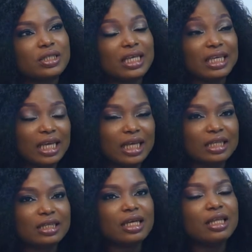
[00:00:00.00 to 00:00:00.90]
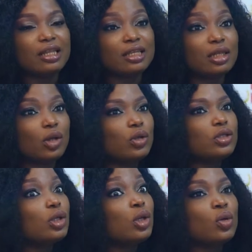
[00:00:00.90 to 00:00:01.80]
again there's lots
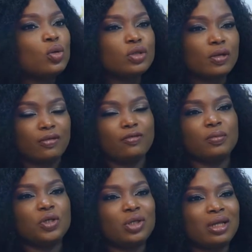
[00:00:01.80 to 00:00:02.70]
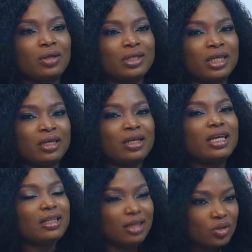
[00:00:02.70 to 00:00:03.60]
loads of information out there
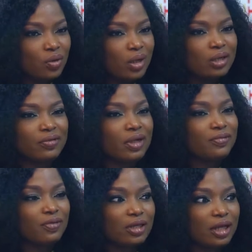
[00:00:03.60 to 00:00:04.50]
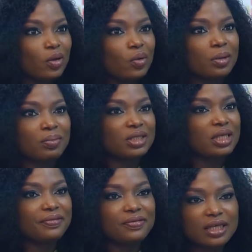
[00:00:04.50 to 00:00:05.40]
that's not relevant for their current
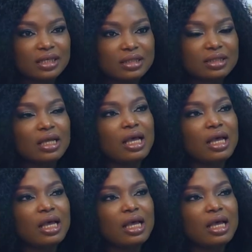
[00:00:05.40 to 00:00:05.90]
business phase